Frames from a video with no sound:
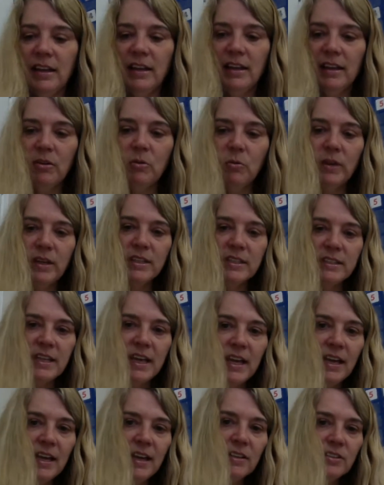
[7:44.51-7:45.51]
We
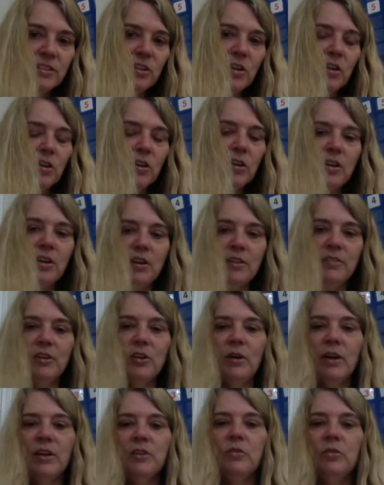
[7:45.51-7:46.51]
sang a song called The
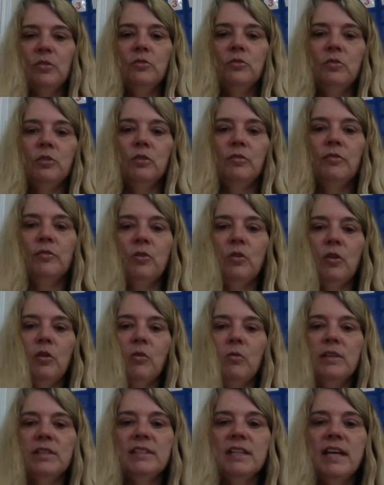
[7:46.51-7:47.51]
Grand Old Duke of York.
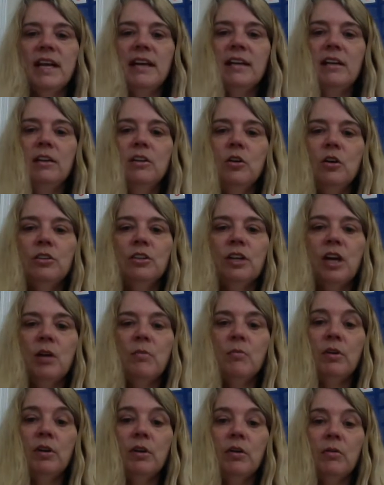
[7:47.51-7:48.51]
We sang it a long time
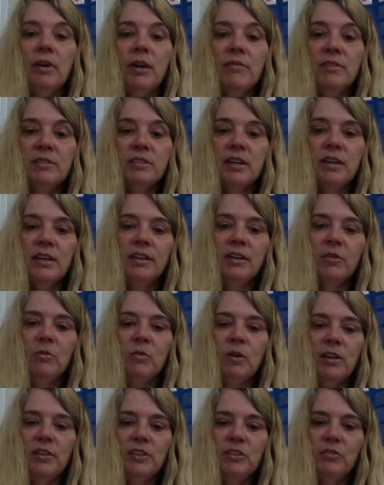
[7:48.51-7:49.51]
ago. We haven't sung it in a
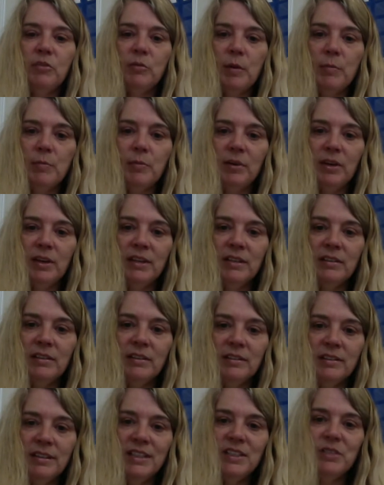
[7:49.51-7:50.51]
while. Do you remember it?
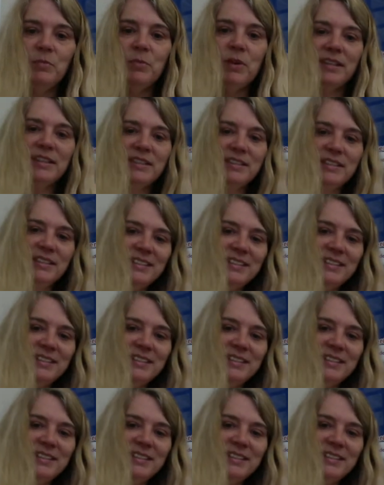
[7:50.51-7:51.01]
Let's practice it